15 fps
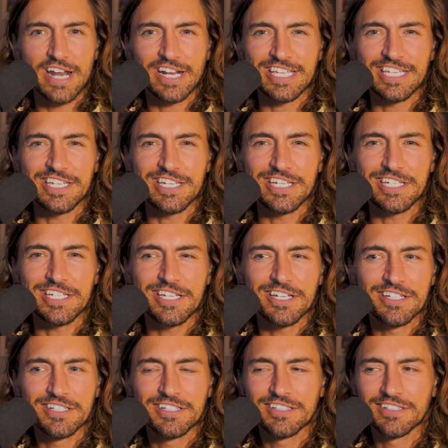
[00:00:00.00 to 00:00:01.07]
out of key,
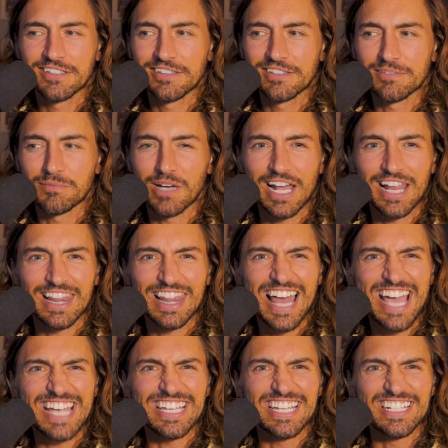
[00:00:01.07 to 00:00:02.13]
but I
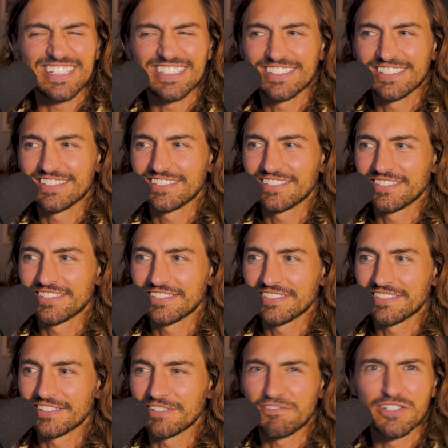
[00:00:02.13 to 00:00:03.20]
like it.
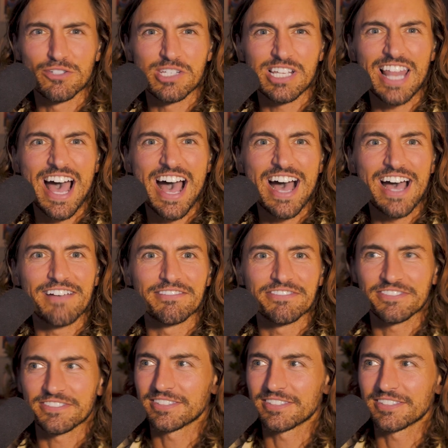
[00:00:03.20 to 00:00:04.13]
It feels live.